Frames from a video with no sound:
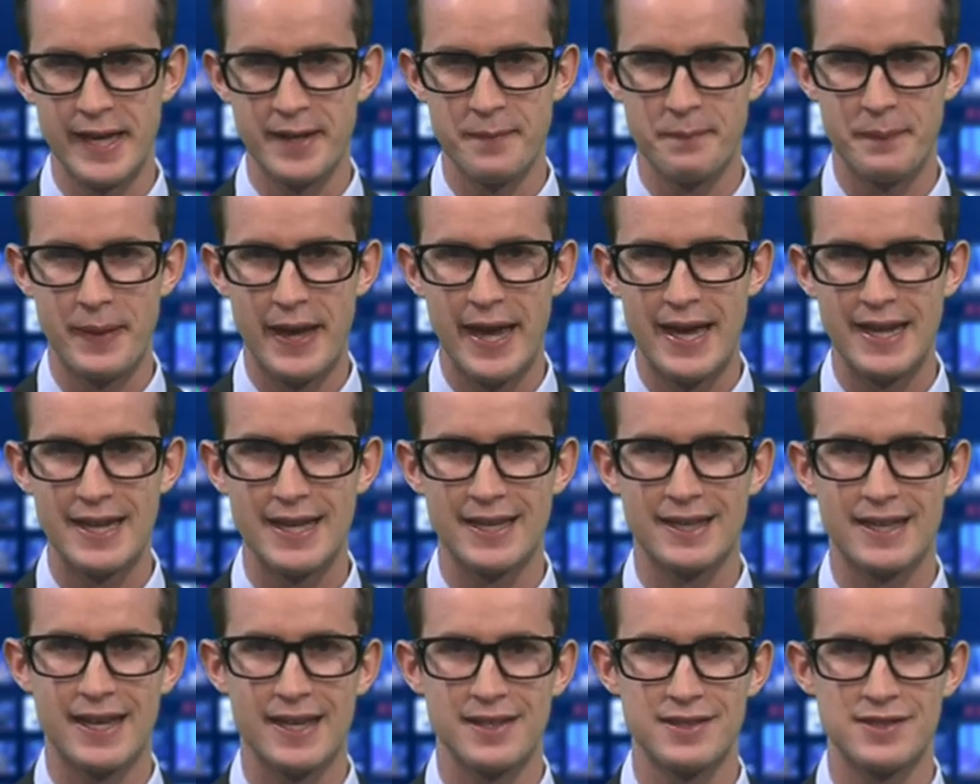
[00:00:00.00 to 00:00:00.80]
And
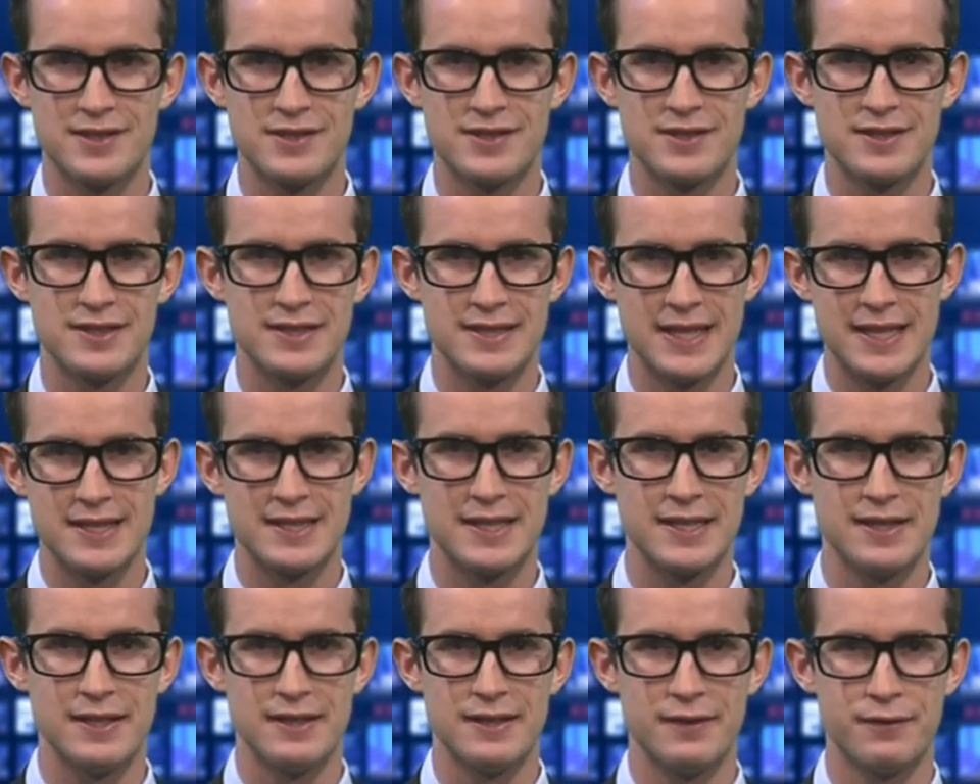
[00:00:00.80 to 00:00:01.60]
panic has
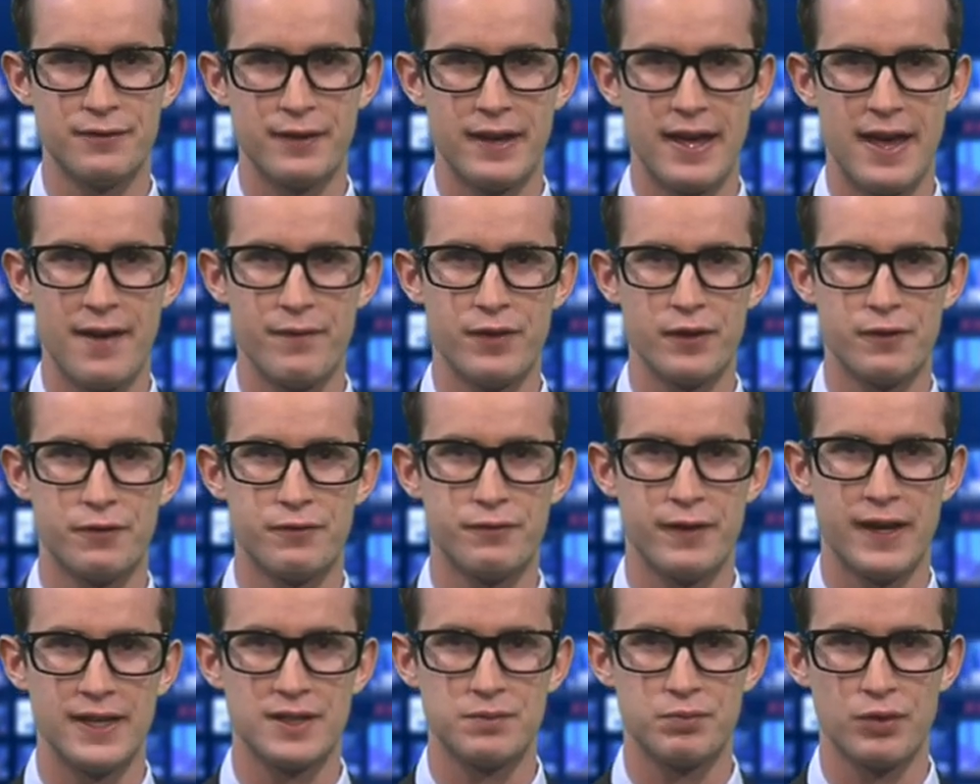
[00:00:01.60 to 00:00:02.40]
set in for avid
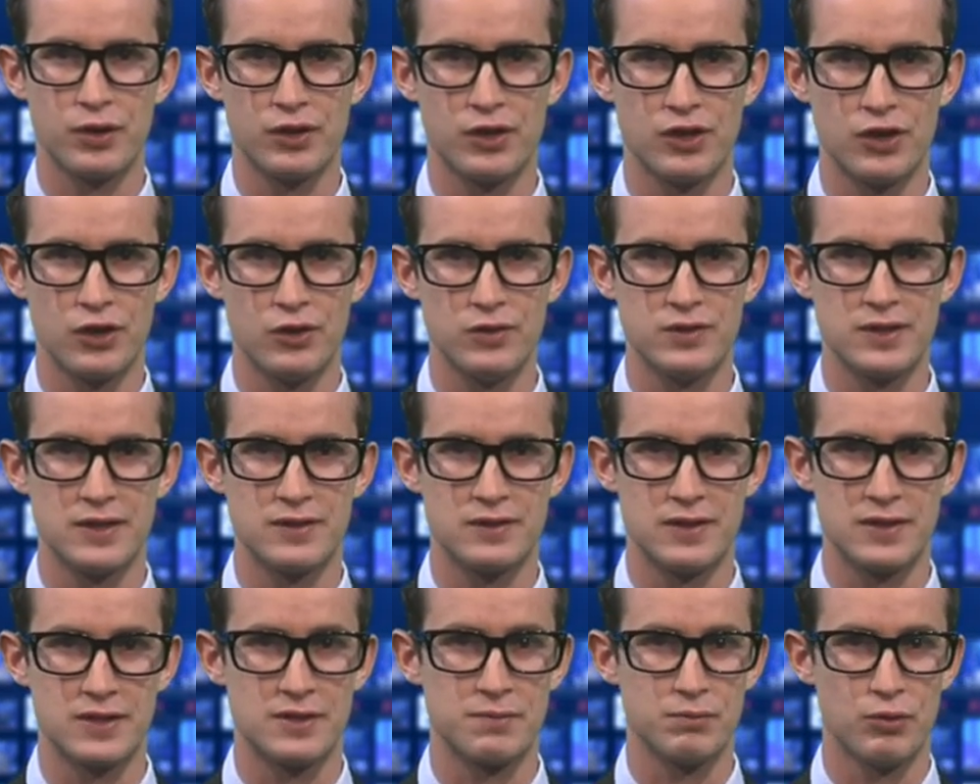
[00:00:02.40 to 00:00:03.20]
Facebook
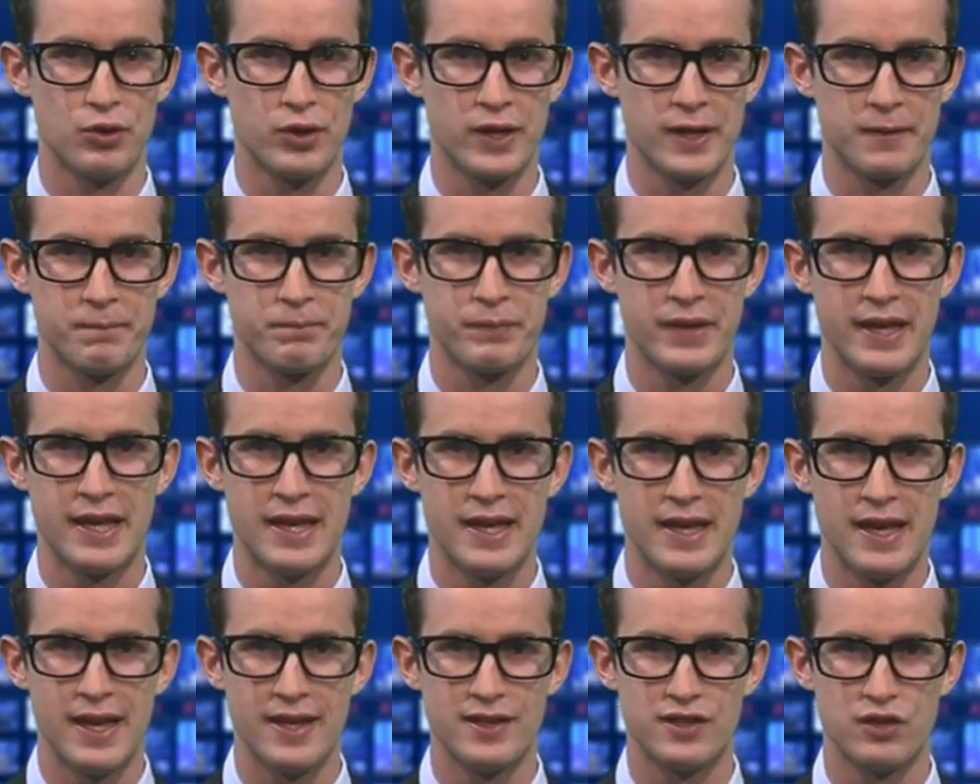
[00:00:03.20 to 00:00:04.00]
users this morning
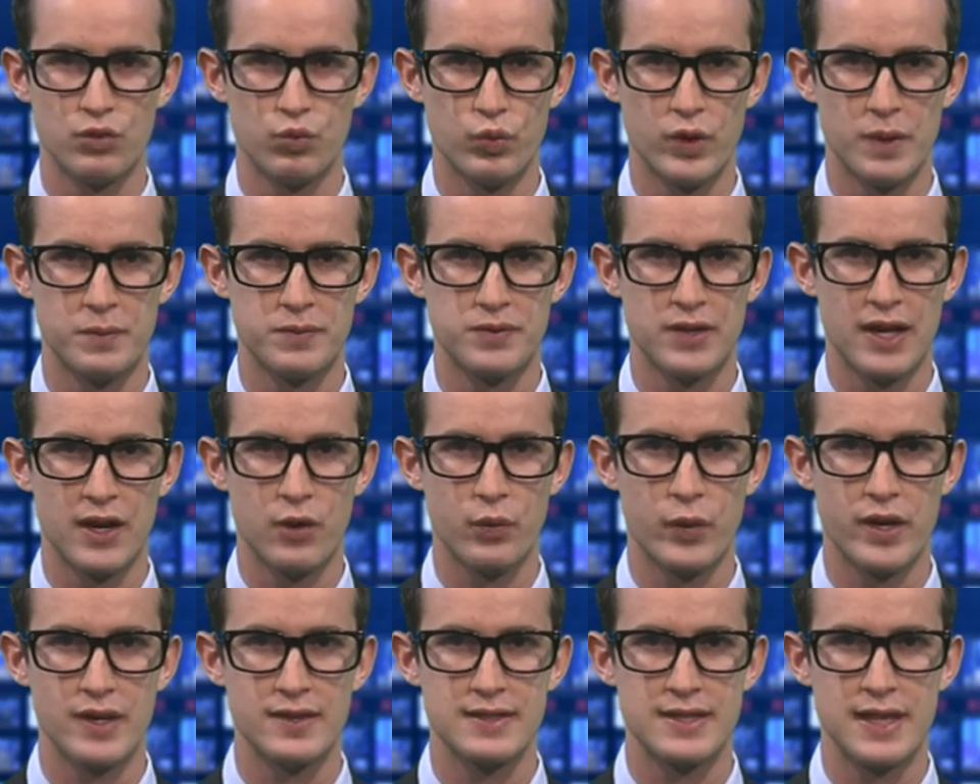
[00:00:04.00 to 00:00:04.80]
as the
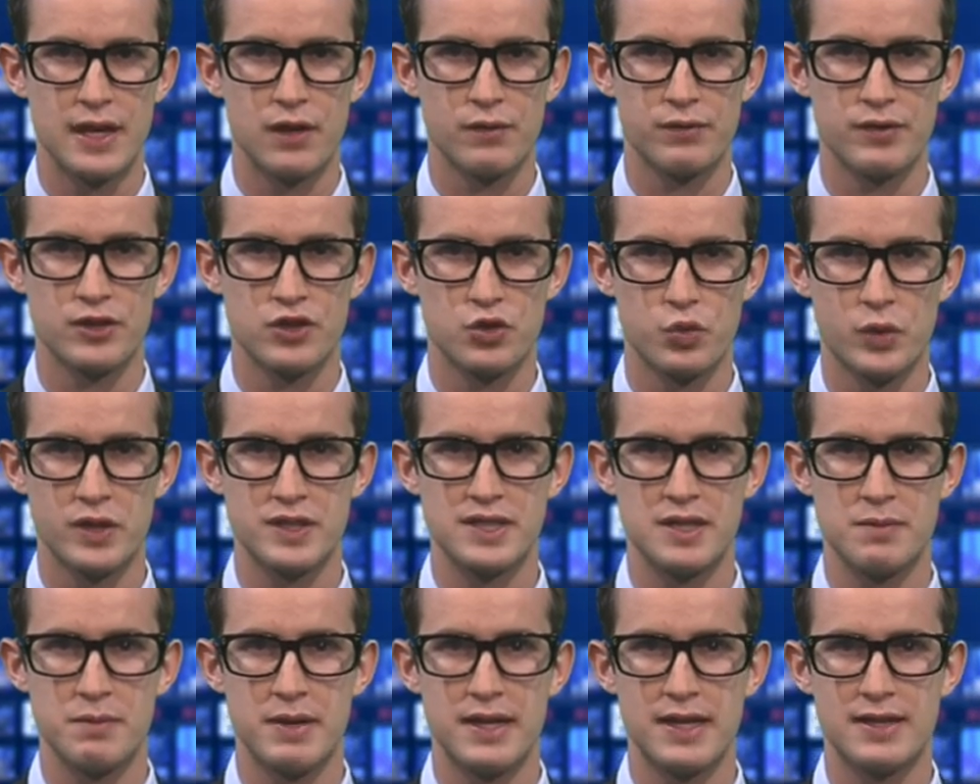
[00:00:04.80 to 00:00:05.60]
website went down for
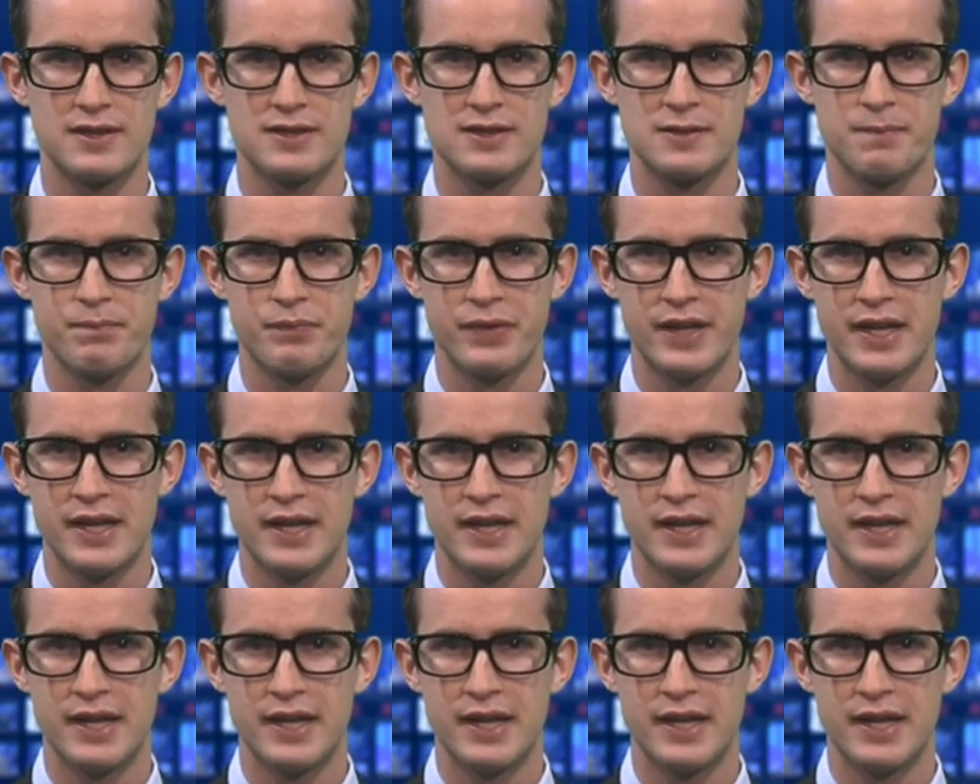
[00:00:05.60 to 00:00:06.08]
twenty minutes.